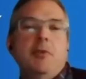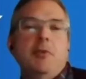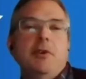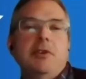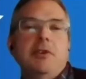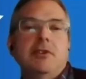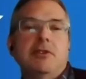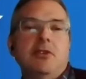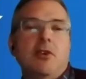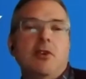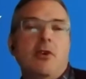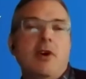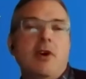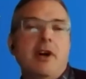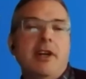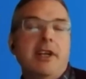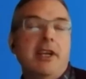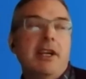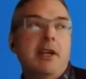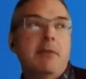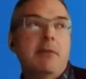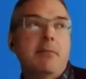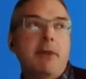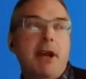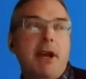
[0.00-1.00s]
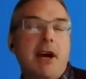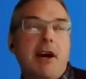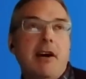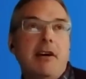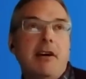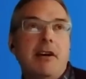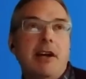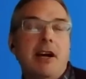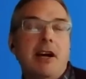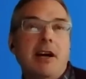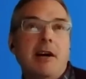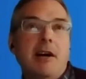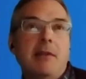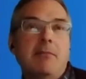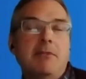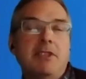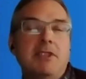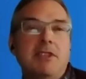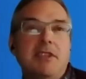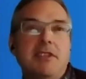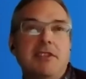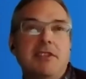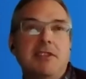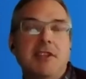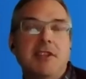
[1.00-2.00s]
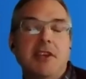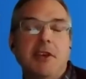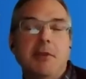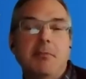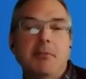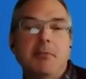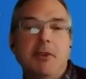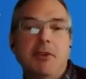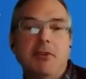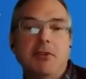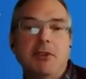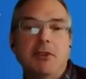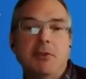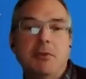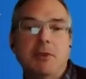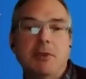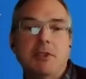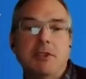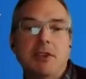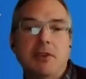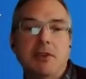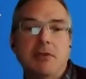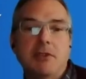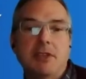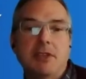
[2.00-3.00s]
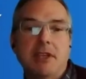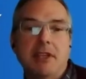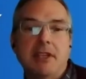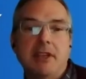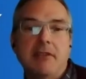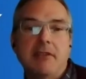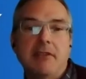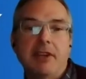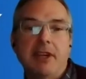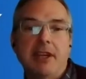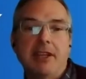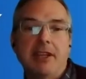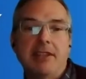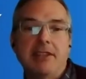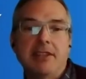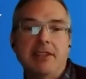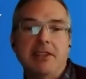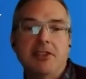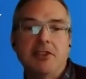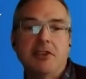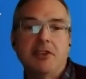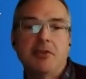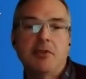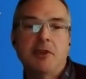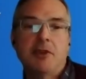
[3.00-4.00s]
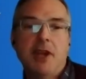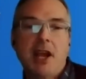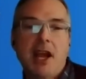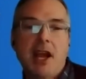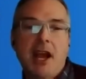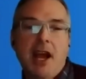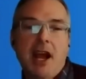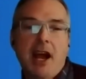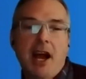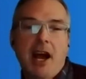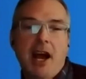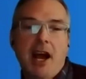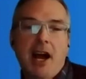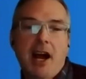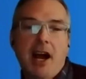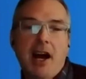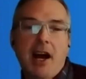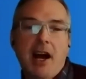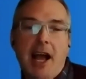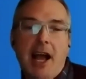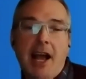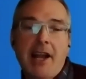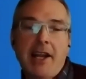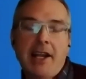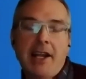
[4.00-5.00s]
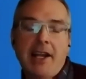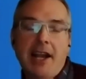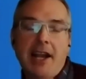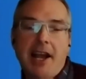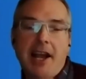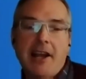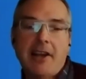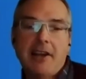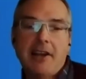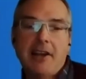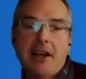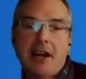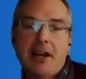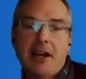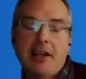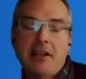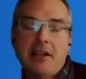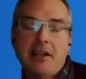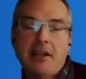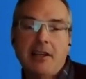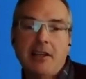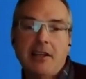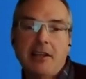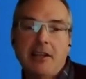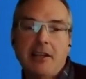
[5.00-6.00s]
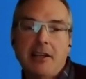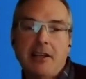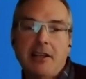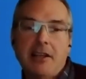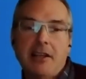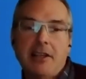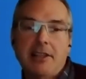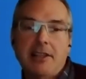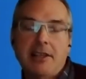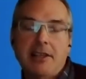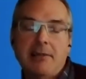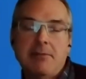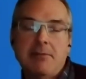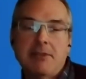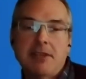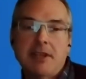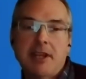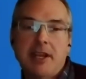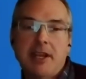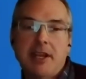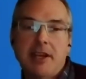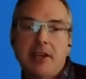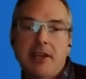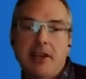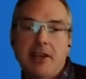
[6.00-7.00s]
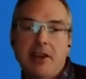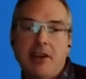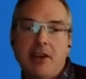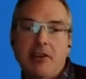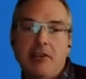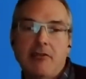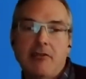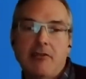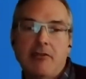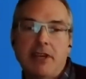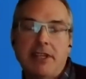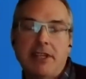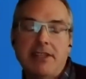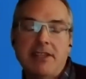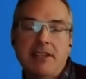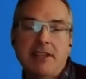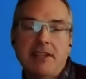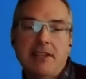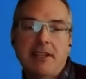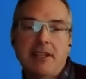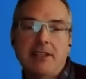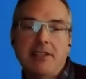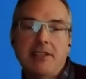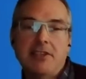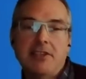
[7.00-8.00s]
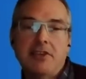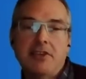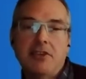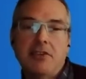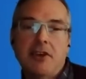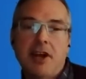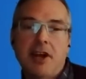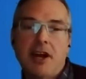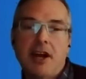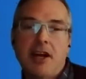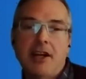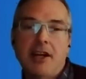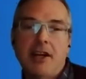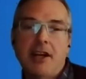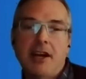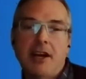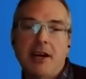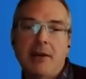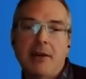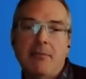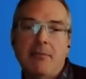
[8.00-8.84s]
you were talking about, since the abuse was so significant, did you, and it seems like it occurred recently, did you not,